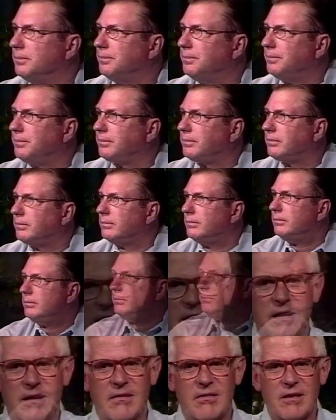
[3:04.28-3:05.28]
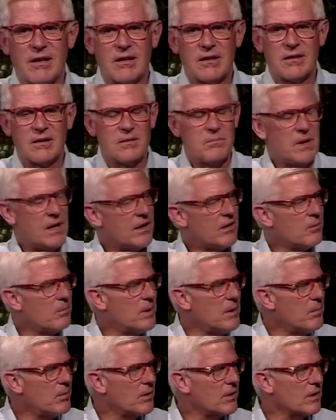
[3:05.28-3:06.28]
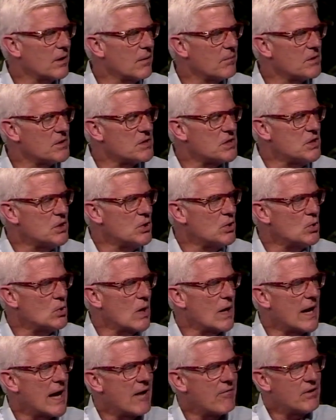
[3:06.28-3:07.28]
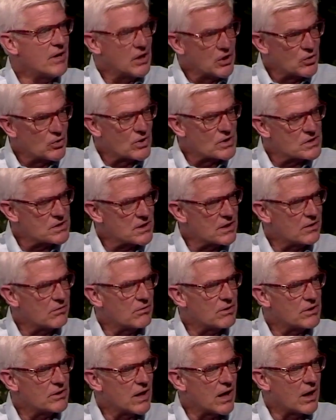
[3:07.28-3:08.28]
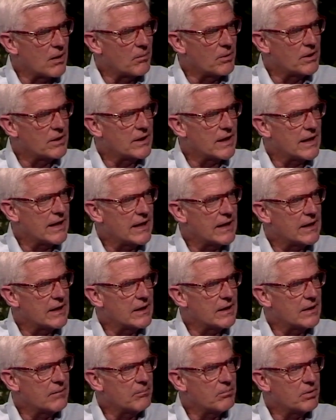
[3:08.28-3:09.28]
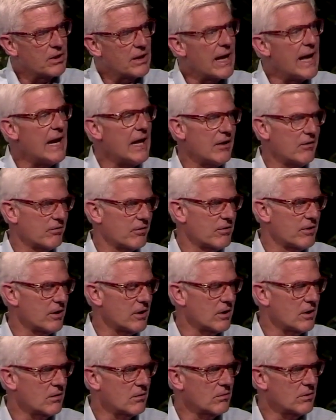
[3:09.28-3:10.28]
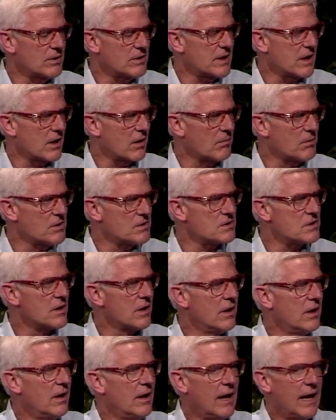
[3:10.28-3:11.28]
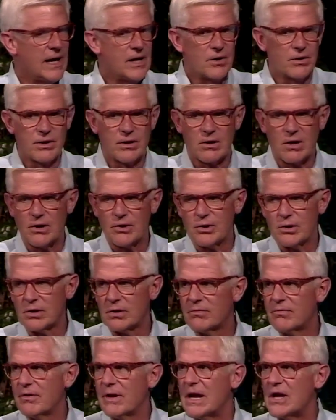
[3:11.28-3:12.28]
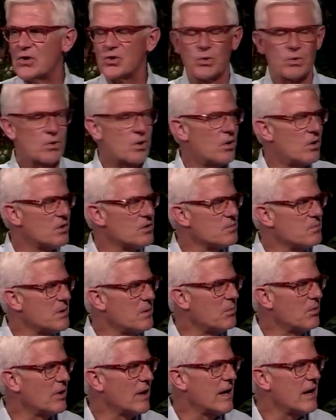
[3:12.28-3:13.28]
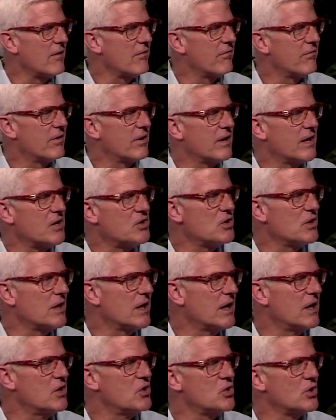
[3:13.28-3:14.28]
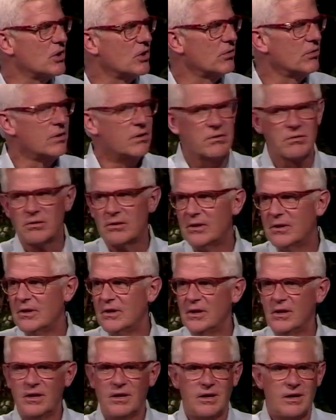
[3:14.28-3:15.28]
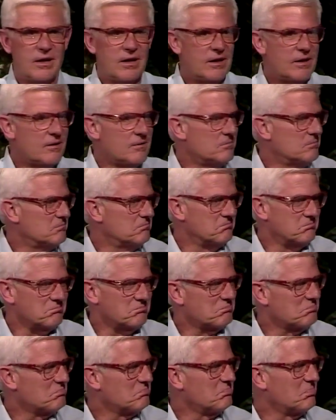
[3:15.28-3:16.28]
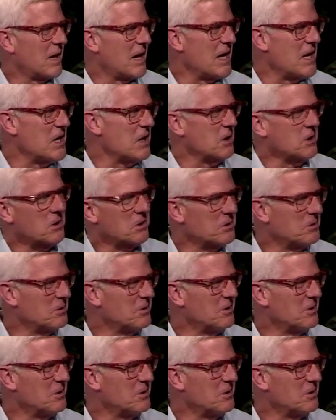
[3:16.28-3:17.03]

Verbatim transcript: Well, I'm guessing that many of the people that come to see you have an interest in retirement and planning for their retirements. I know there are other financial goals people have, uh, educating children, um, buying